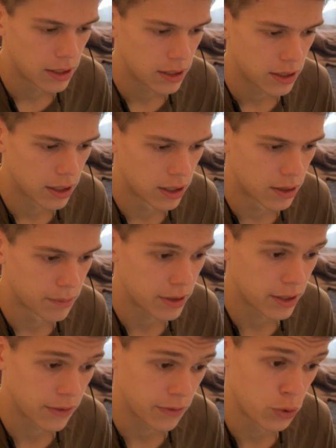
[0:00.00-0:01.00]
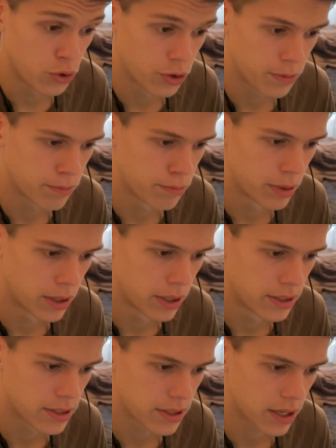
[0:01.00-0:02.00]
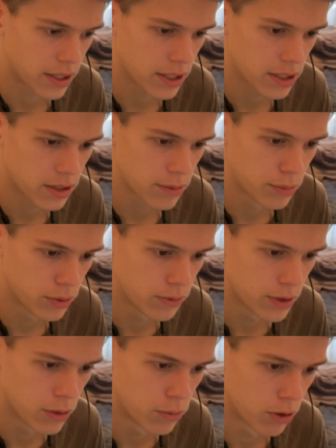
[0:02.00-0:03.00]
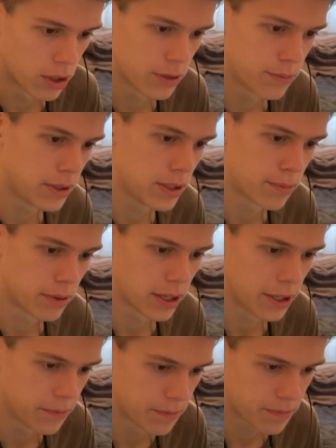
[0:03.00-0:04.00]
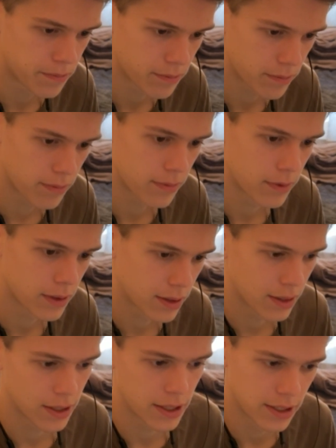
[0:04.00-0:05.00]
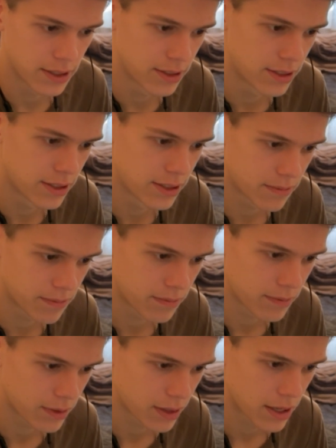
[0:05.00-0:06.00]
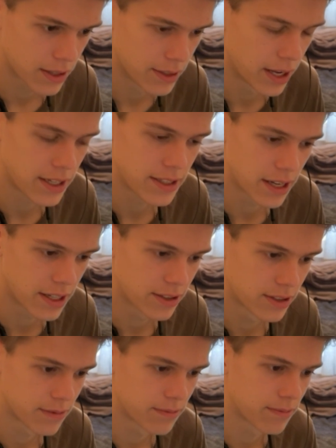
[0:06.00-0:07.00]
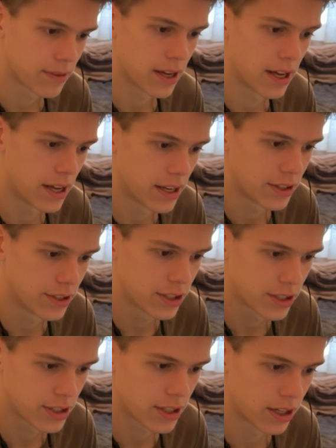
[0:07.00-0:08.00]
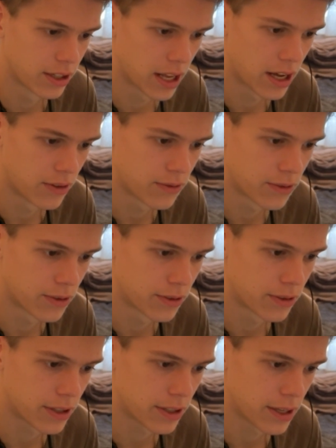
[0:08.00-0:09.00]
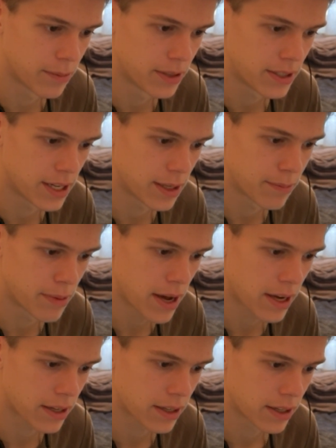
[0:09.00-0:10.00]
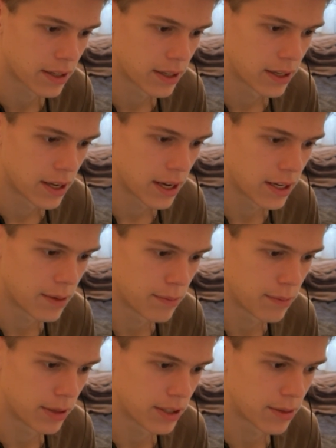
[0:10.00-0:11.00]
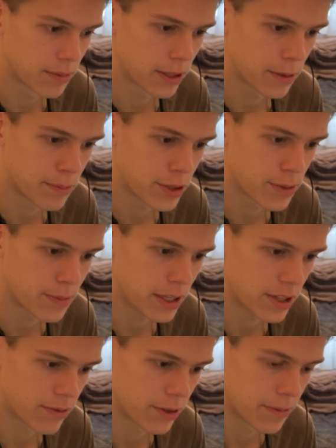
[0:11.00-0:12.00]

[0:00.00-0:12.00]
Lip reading: in the future. But I guess the move they wanted me to play is knight takes, and just allow for him to take back, and then play something like bishop e3,